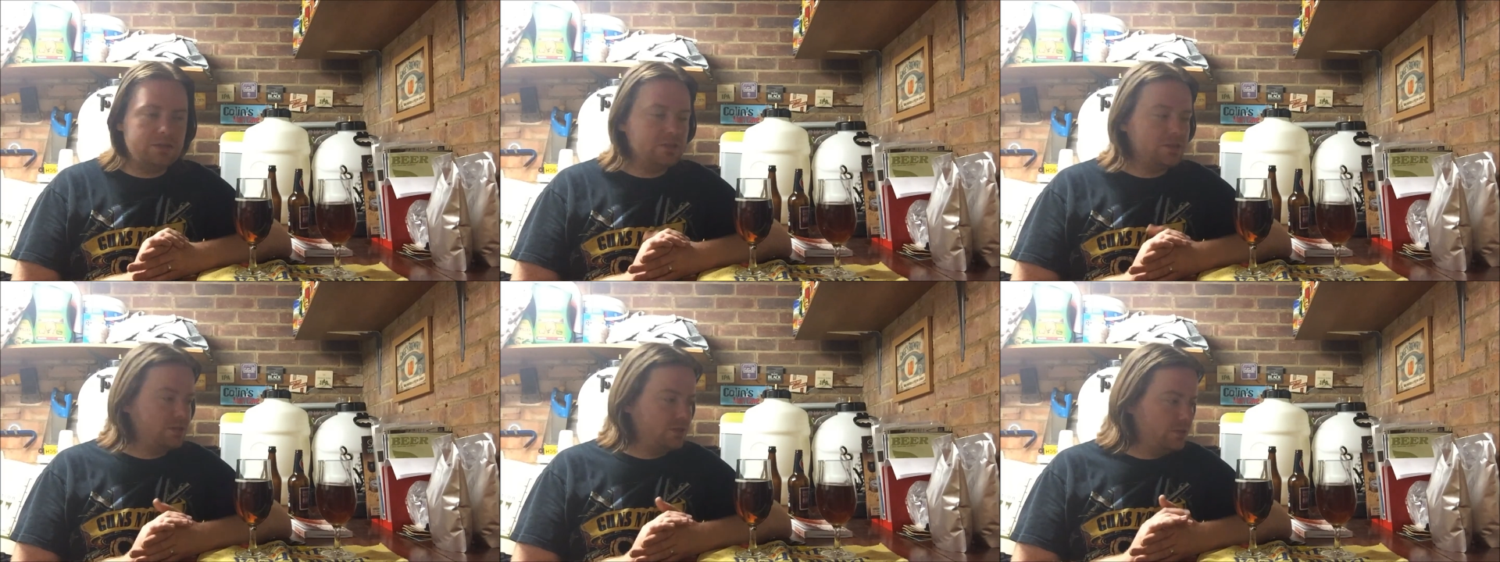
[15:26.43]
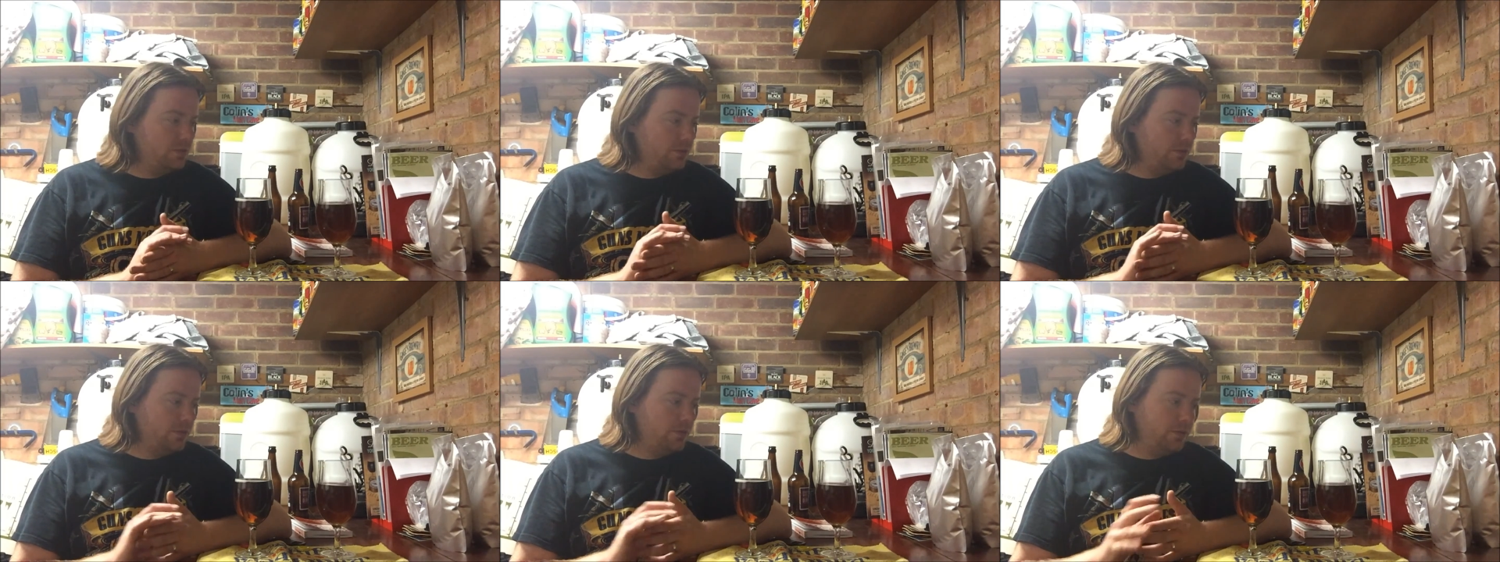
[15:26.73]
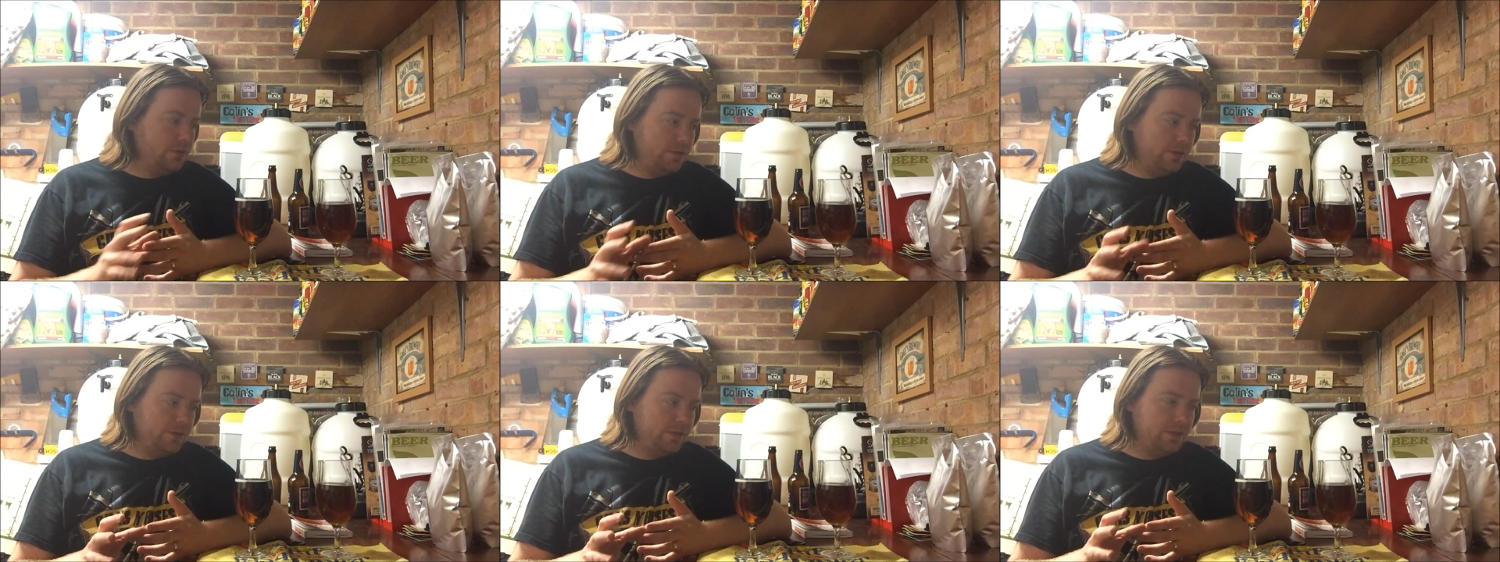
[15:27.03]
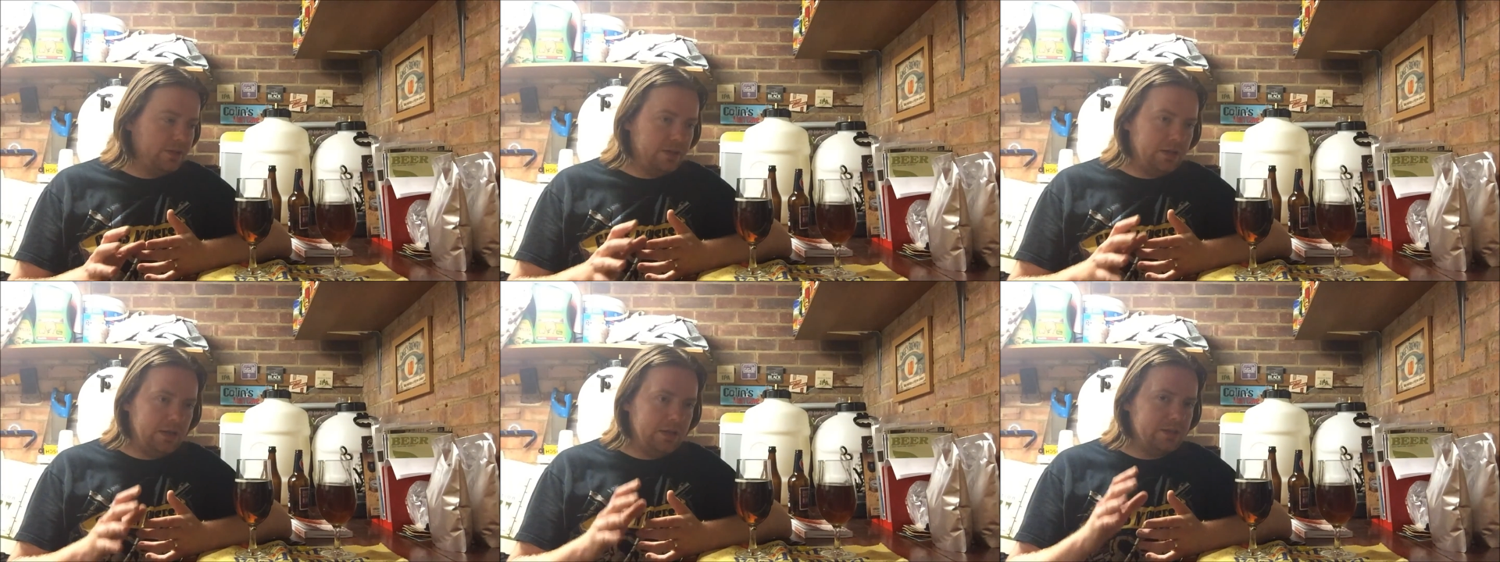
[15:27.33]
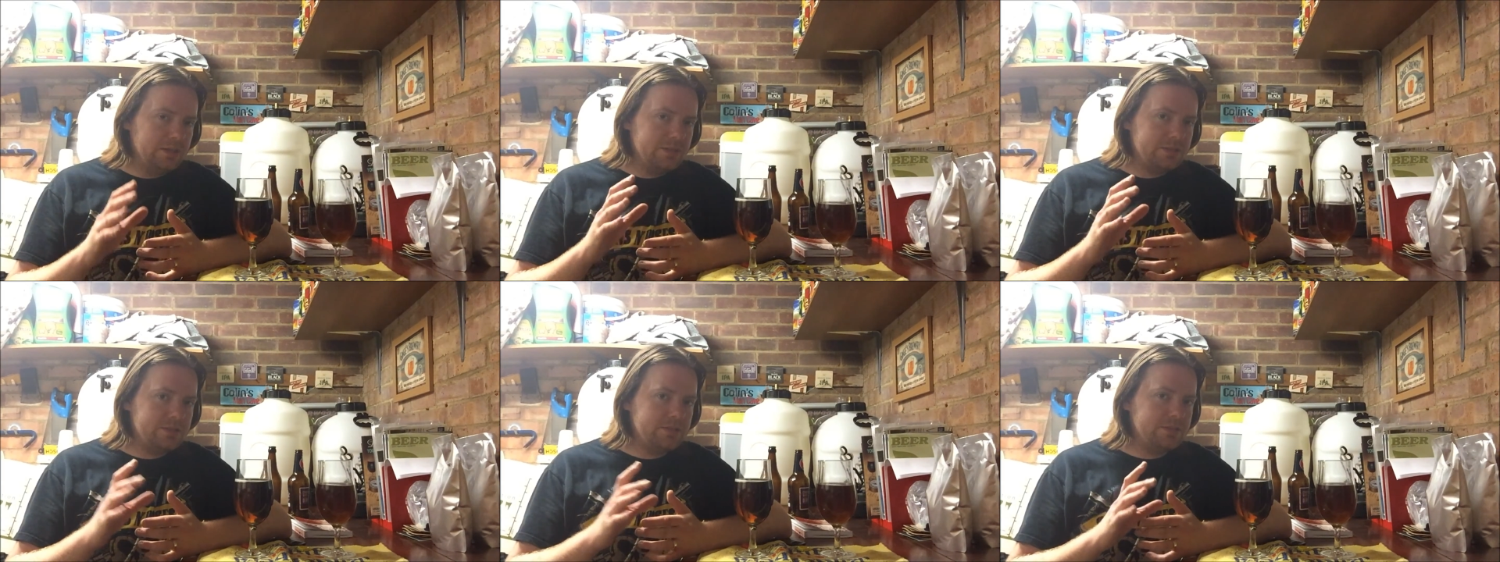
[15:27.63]
Just
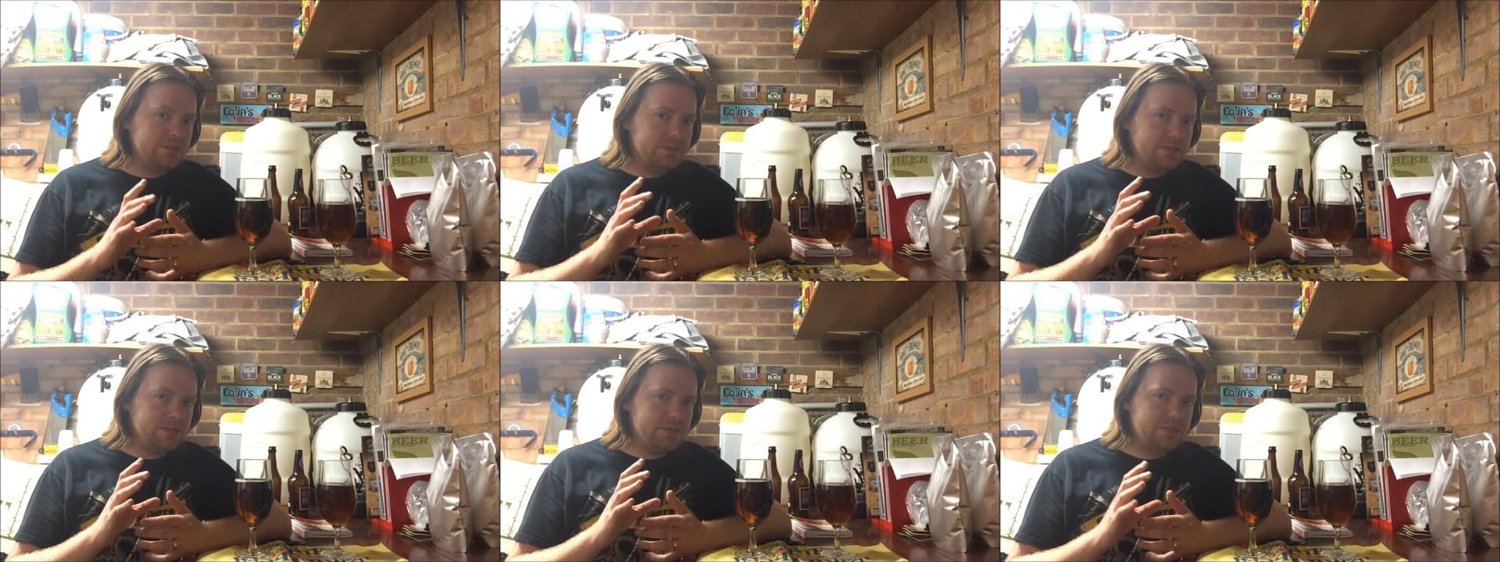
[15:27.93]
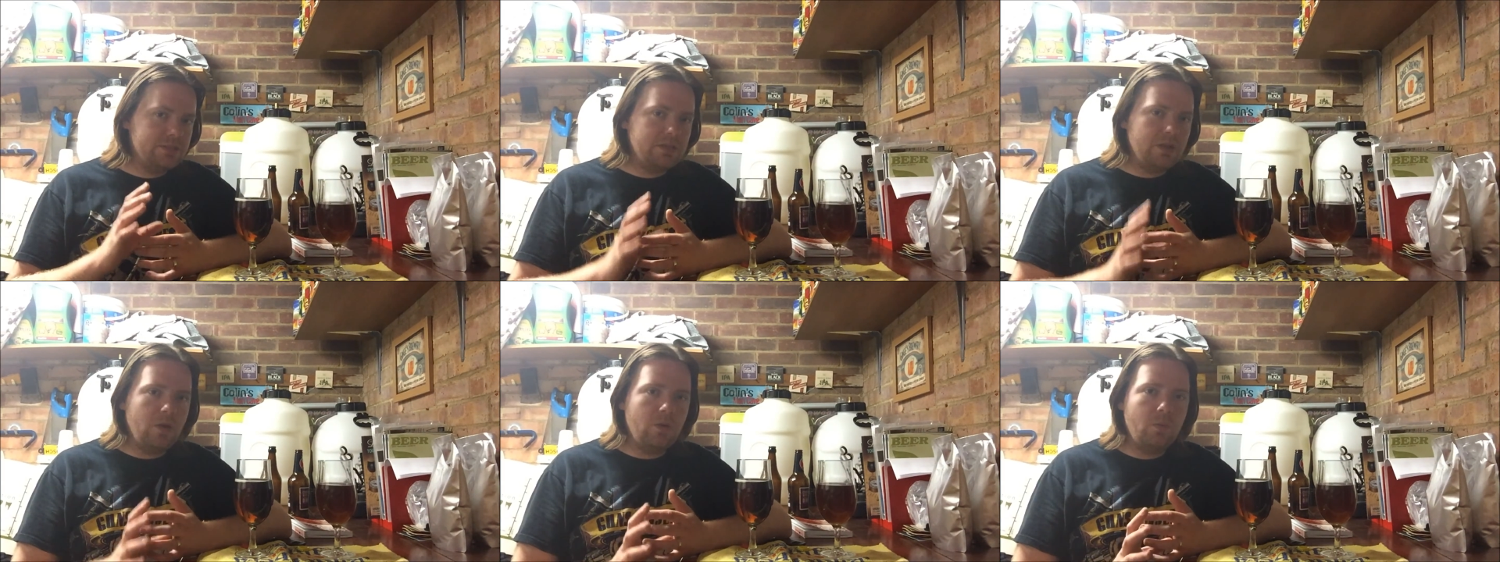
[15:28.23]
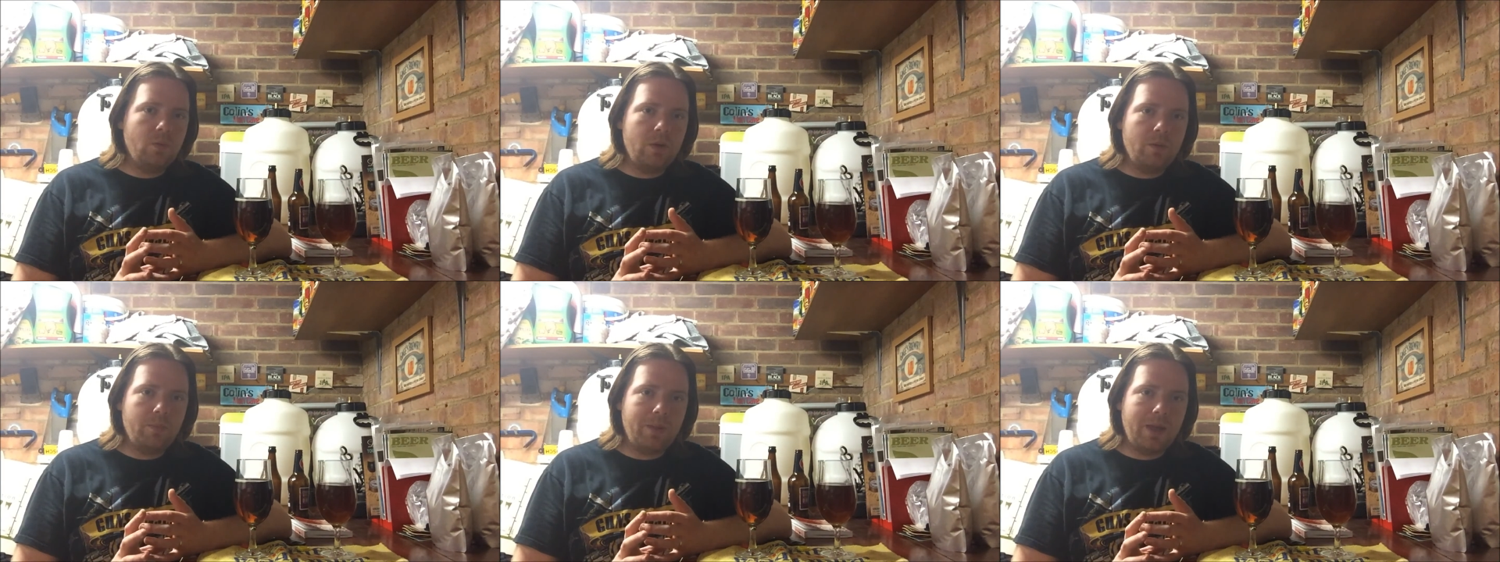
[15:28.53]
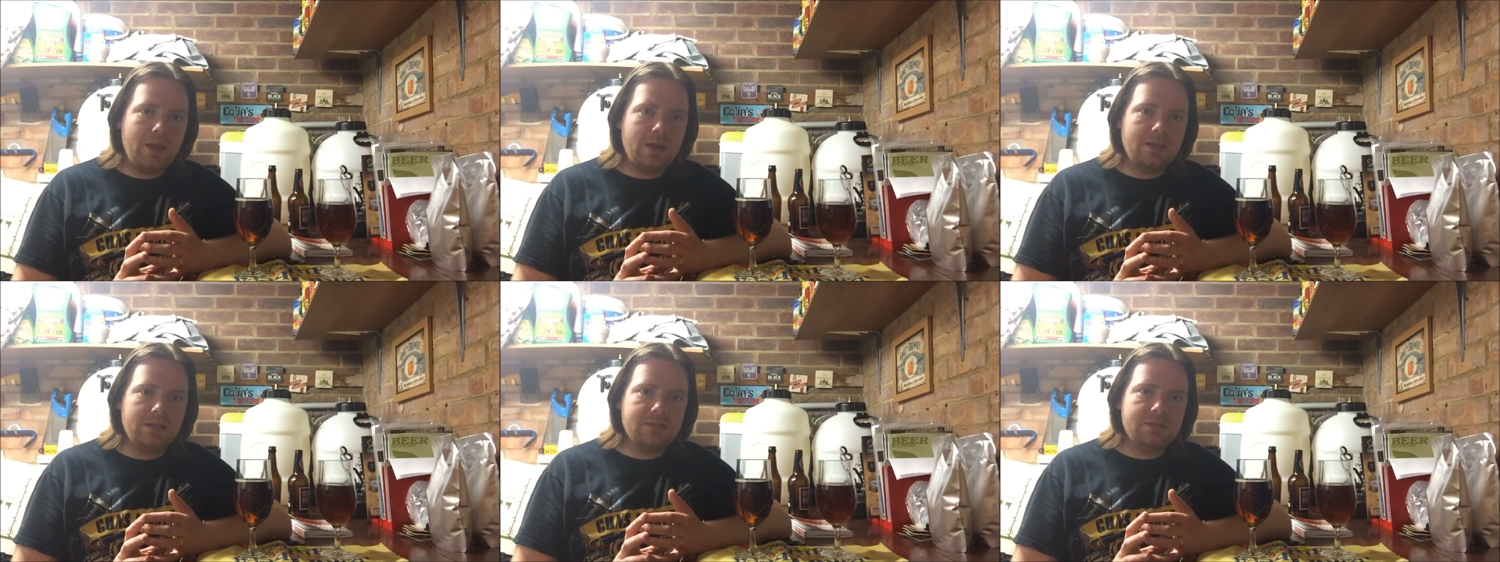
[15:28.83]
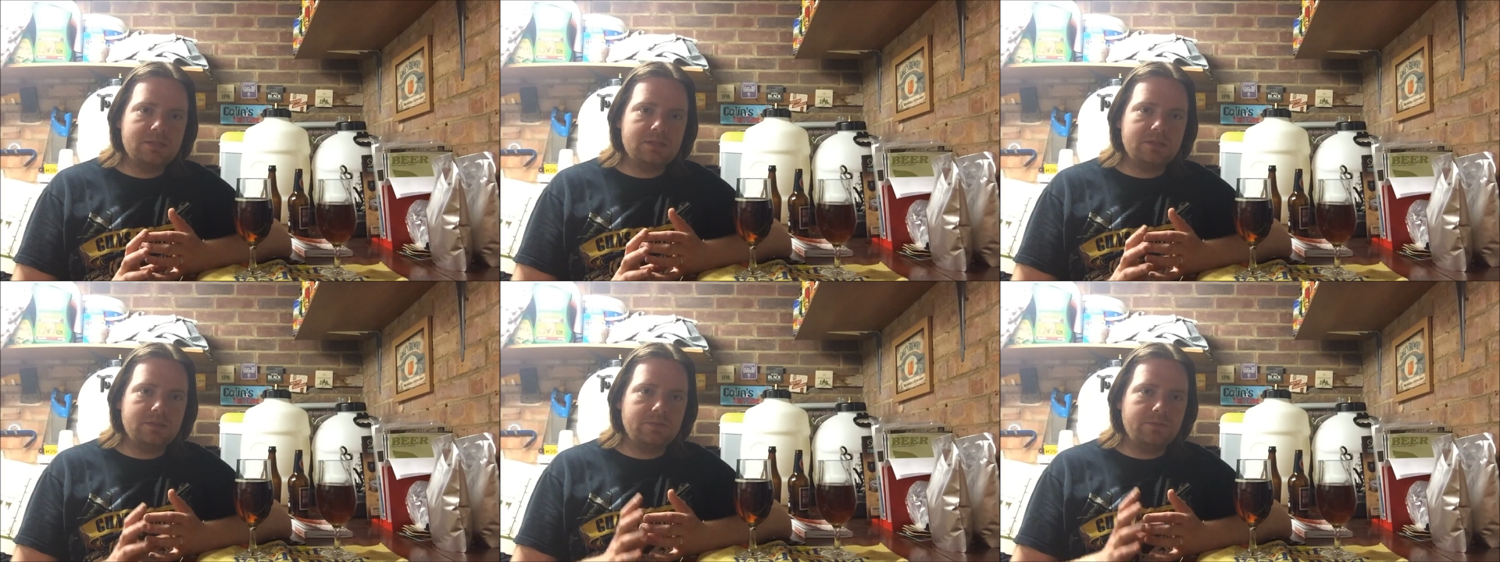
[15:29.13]
it's so well
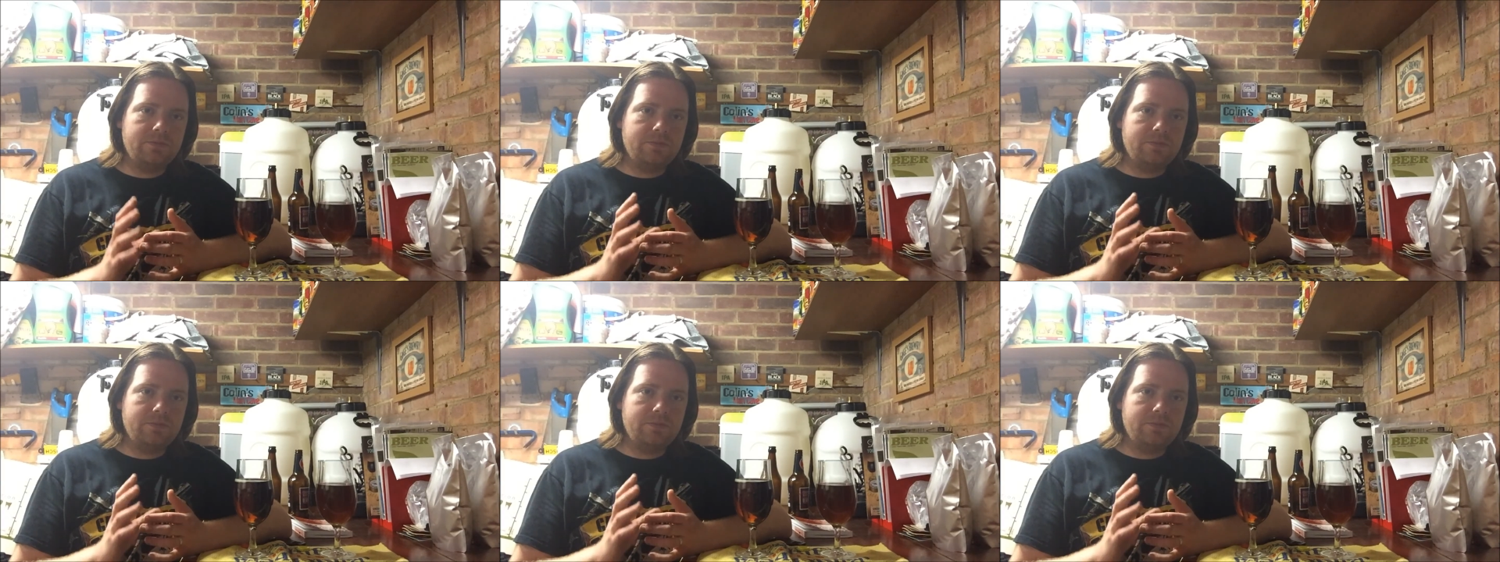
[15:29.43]
balanced